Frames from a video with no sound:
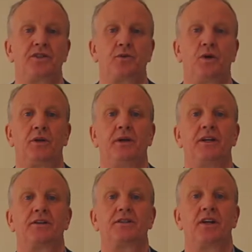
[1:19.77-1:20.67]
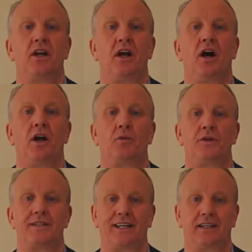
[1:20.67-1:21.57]
square metres on
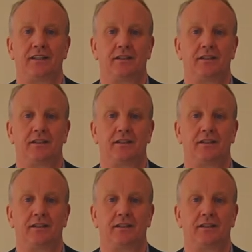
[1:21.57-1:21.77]
one tank.